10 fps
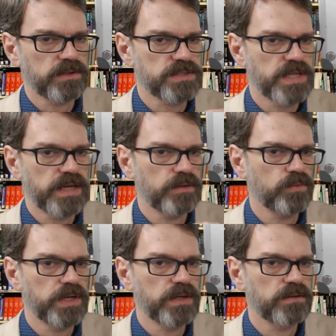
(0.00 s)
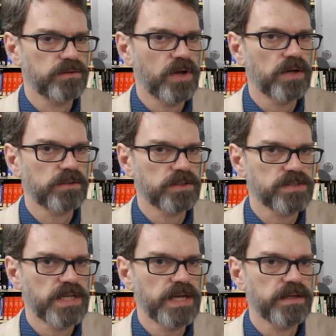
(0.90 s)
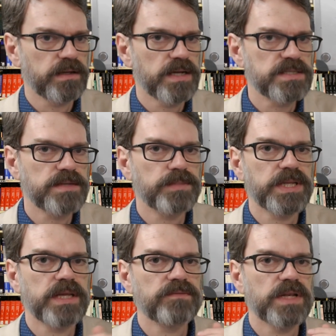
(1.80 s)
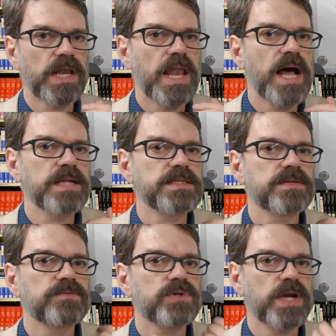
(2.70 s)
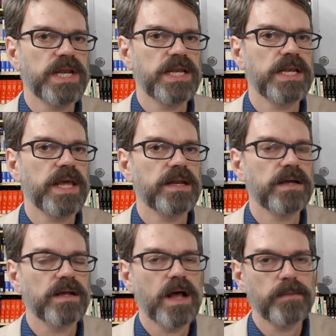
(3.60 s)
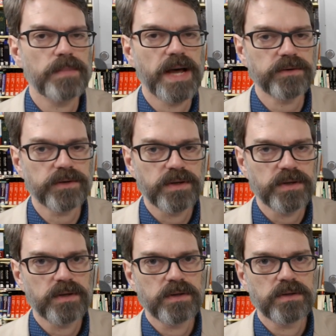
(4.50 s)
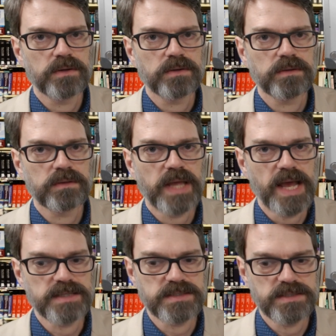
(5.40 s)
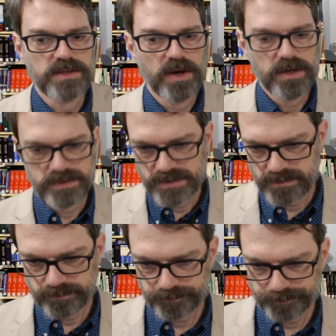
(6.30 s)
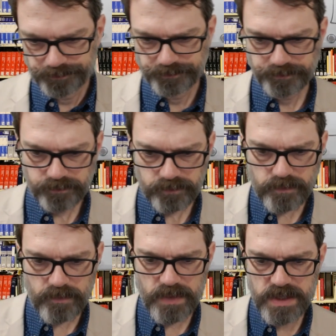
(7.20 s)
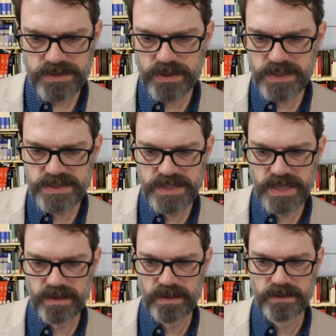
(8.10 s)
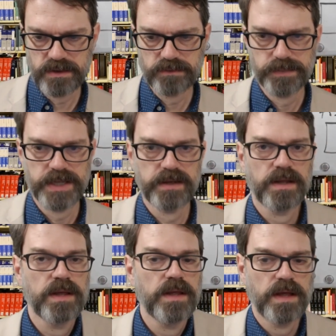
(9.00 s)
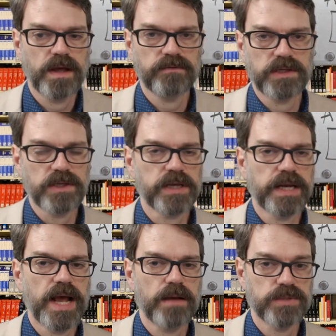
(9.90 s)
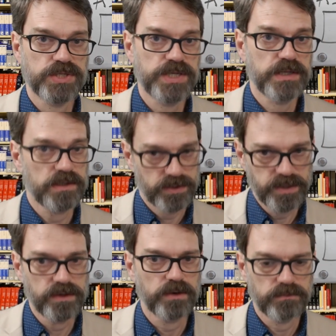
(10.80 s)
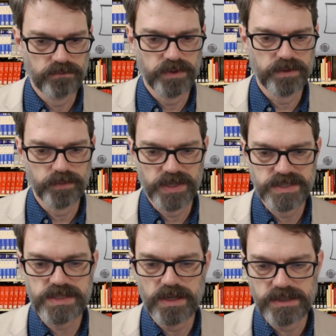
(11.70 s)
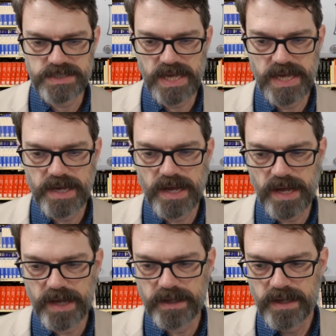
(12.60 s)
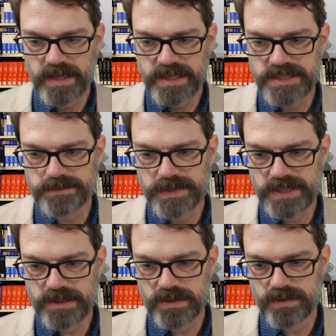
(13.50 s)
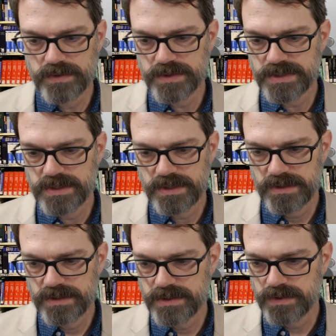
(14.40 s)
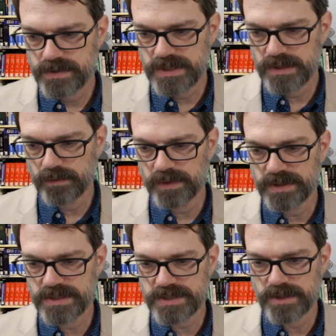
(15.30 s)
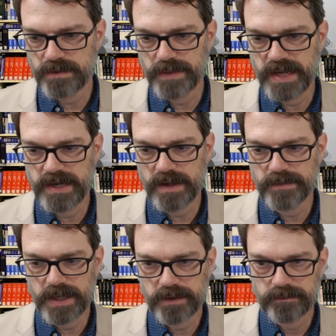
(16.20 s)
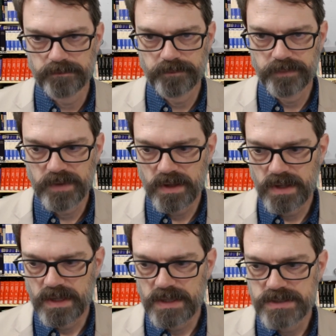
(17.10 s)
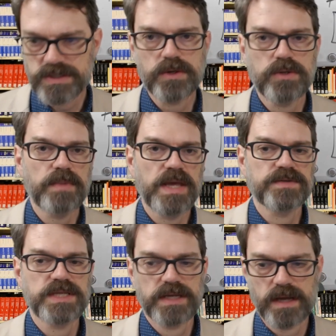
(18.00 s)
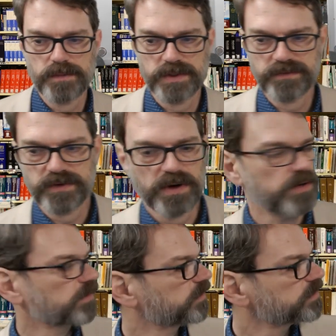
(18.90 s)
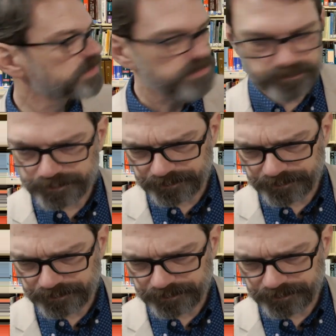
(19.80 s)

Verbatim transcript: looks like and what a dog looks like. I simply give it lots of training data about cats and dogs. So let's take a little bit of a look at how machine learning, or what the press calls AI, is being used to deal with this current pandemic. So you may have seen a couple different articles